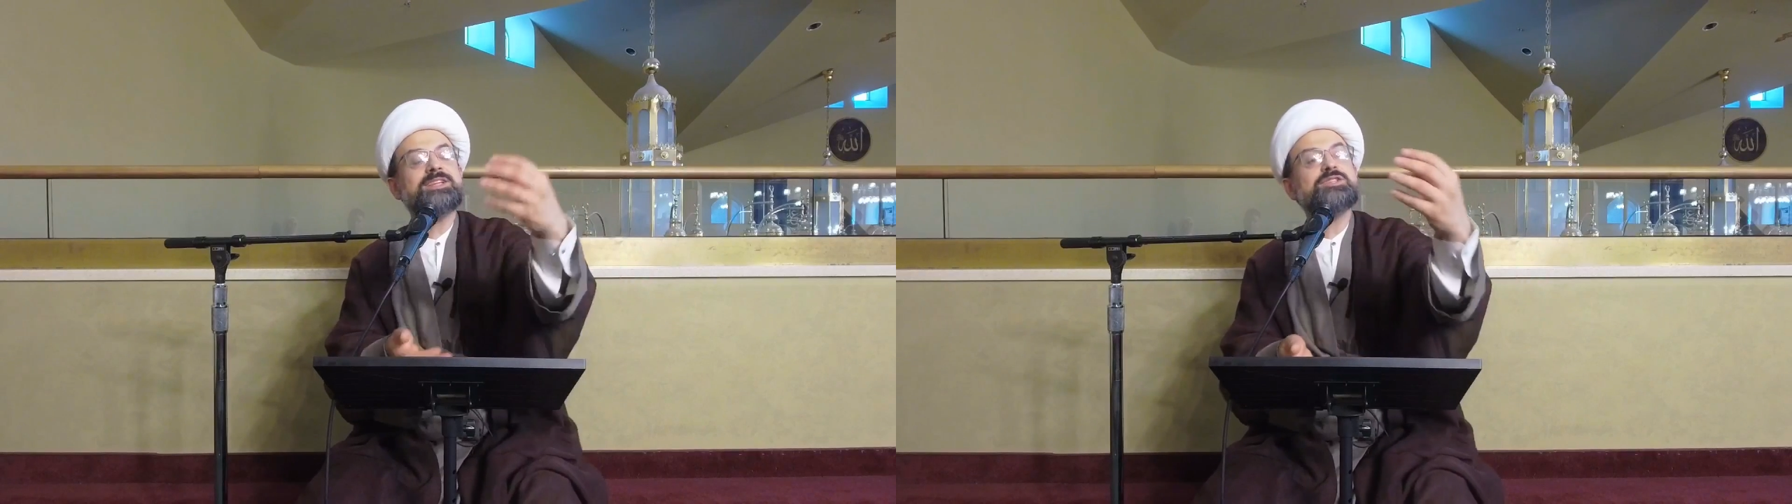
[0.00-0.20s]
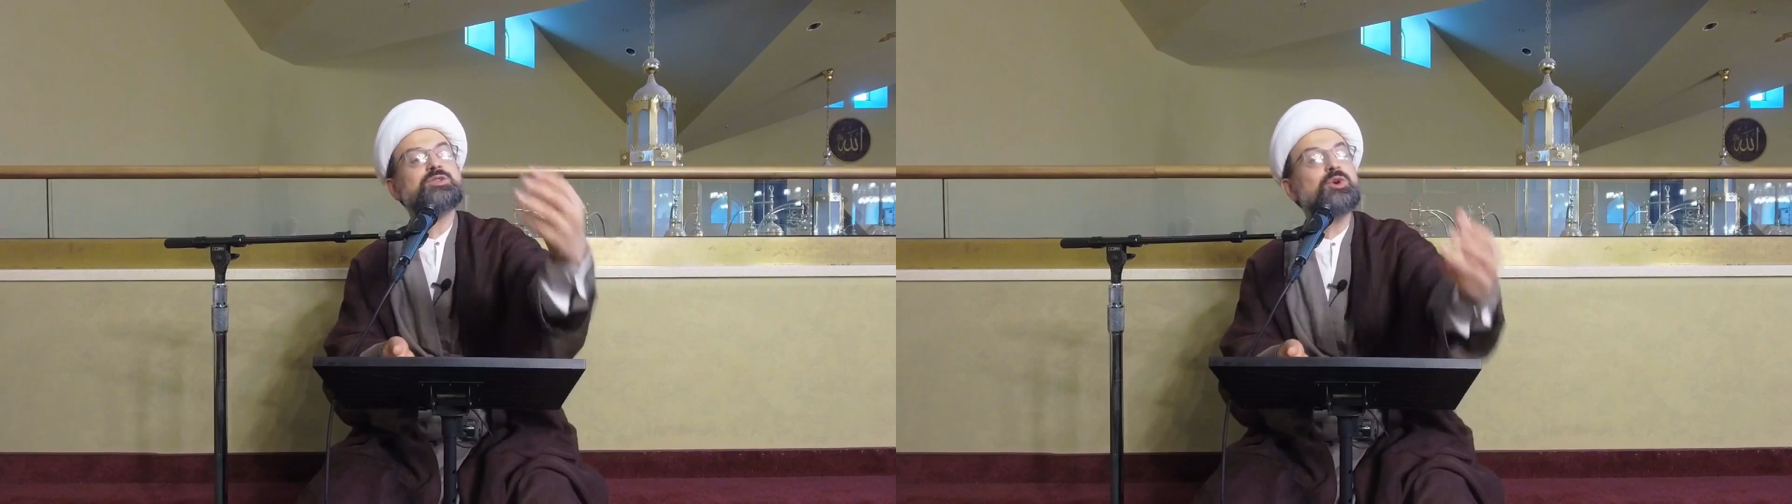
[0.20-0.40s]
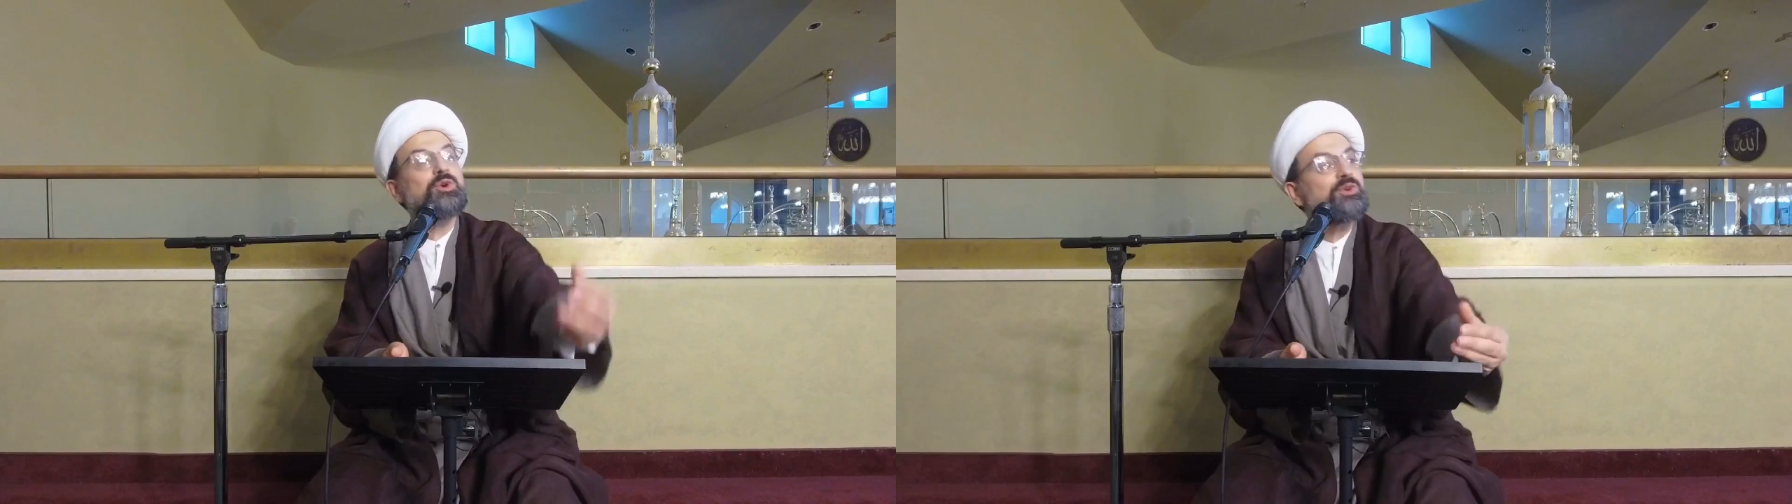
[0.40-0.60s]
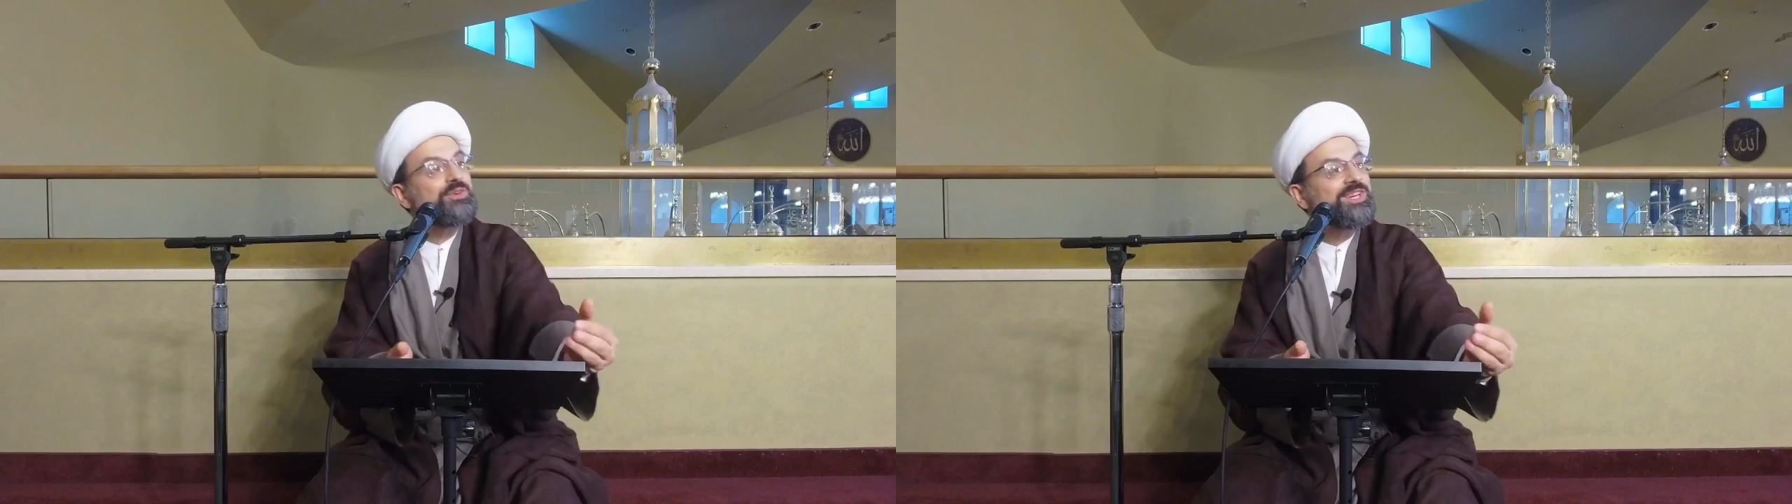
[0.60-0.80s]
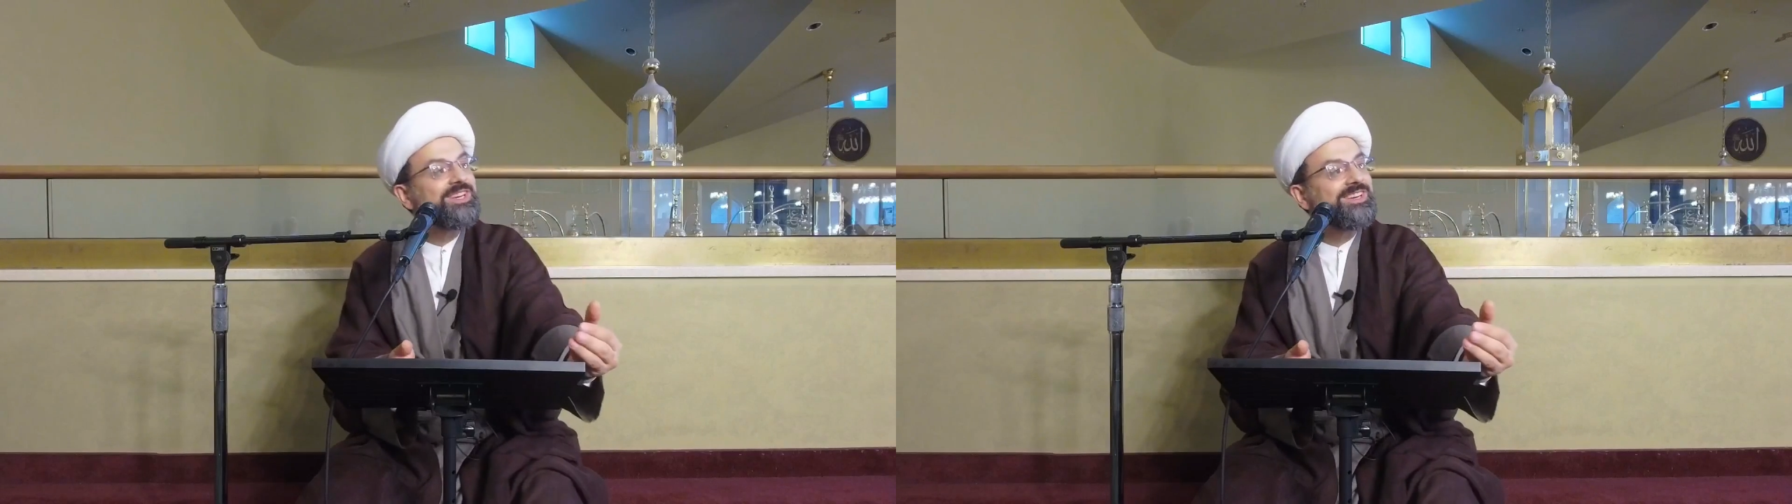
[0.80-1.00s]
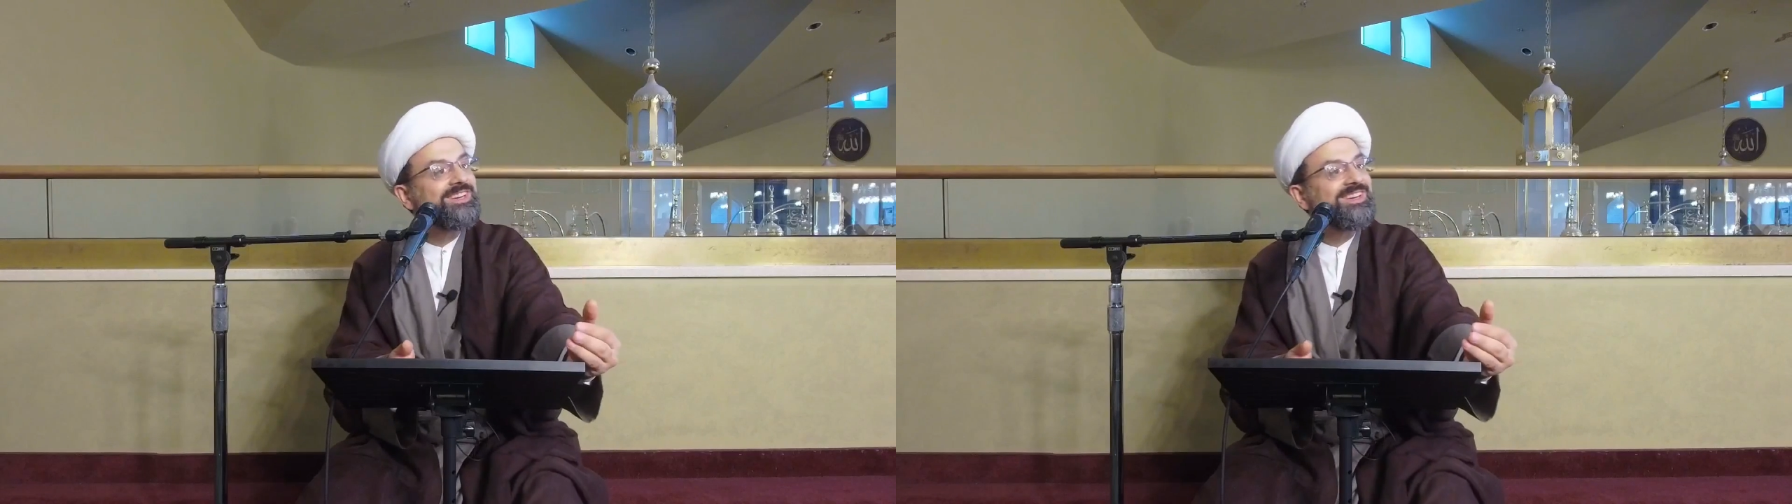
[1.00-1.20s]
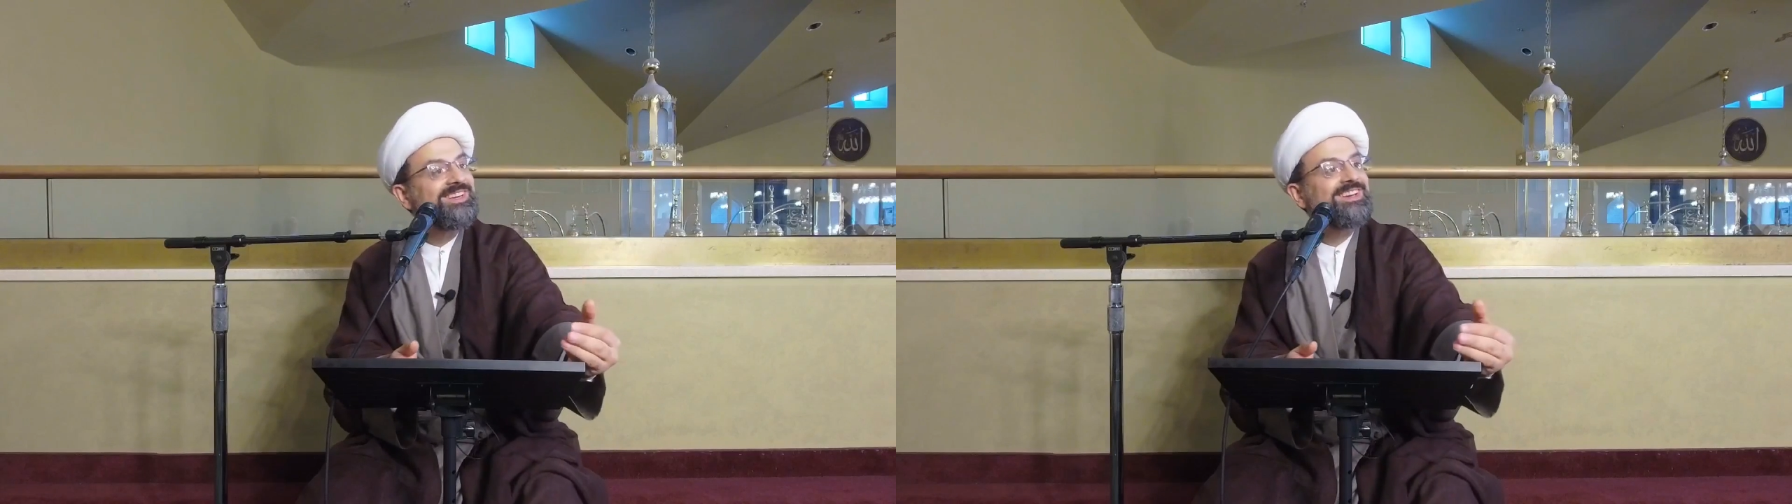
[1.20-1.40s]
story,